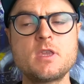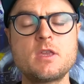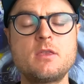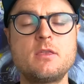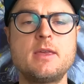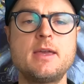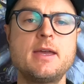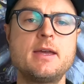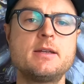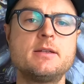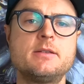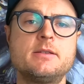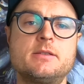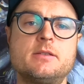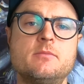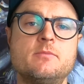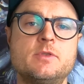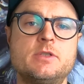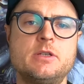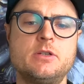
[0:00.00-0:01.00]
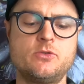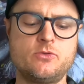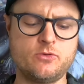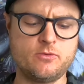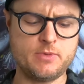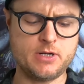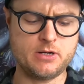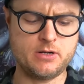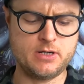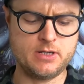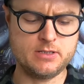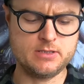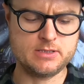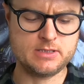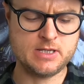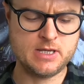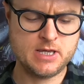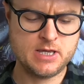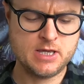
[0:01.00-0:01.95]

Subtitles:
than some Central Americans.